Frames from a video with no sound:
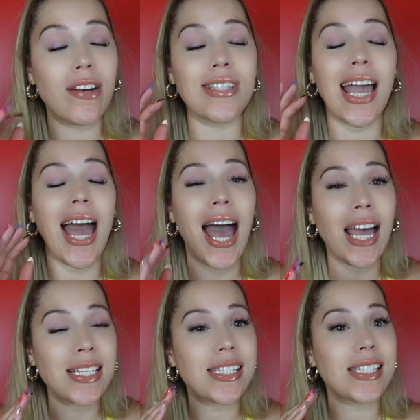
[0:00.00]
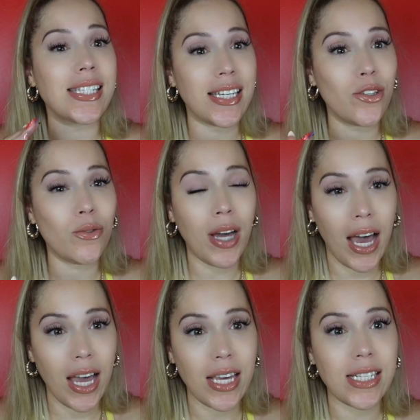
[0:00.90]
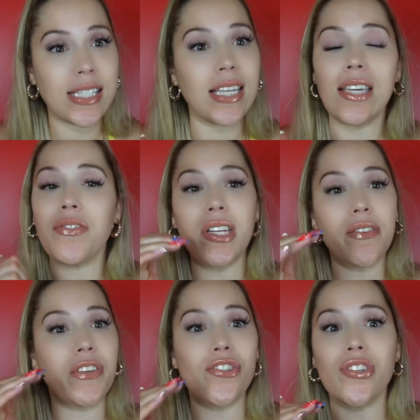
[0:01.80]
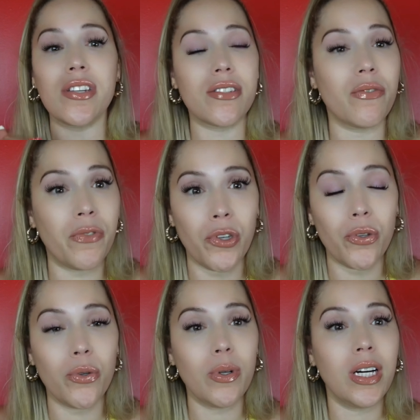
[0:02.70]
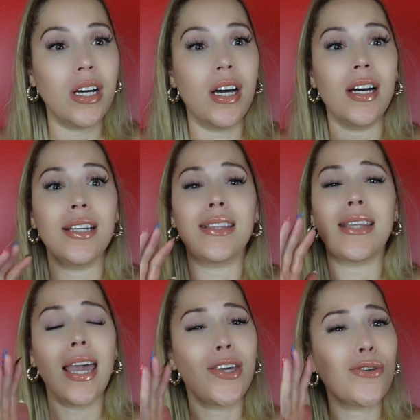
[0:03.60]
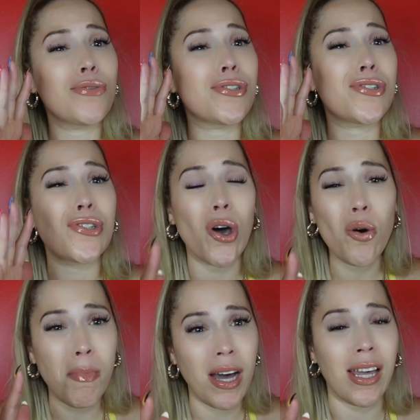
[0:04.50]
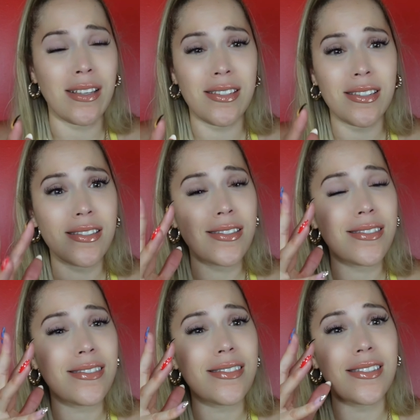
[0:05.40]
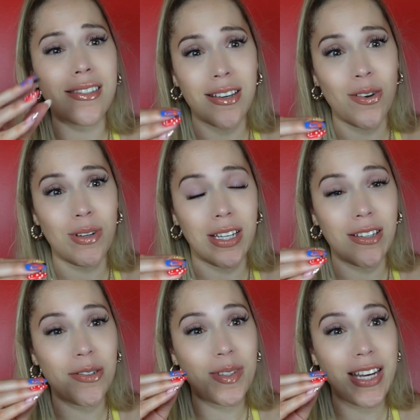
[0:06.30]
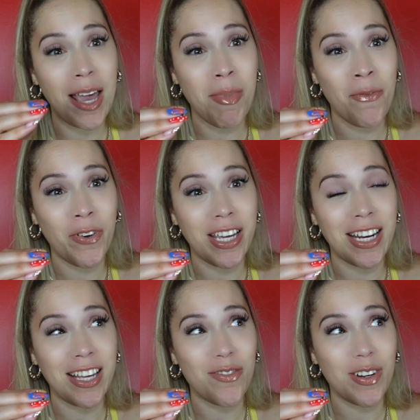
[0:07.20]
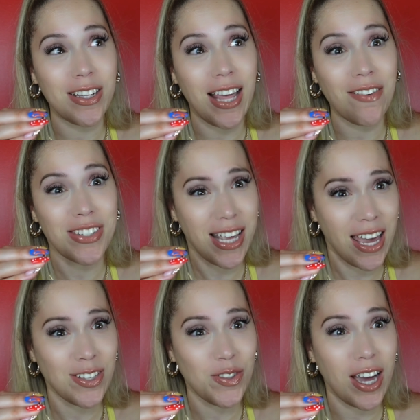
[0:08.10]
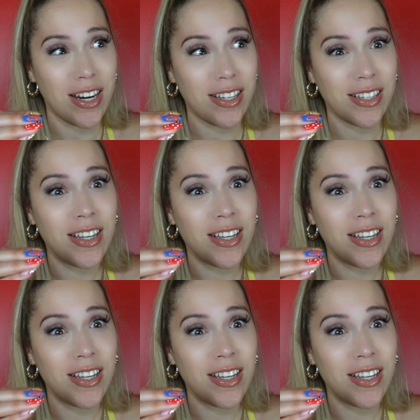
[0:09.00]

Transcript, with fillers: Like, I see you guys, even if it's just a view. Thank you so much to Tony, whose name I'm forgetting in real life. Is it Adriana?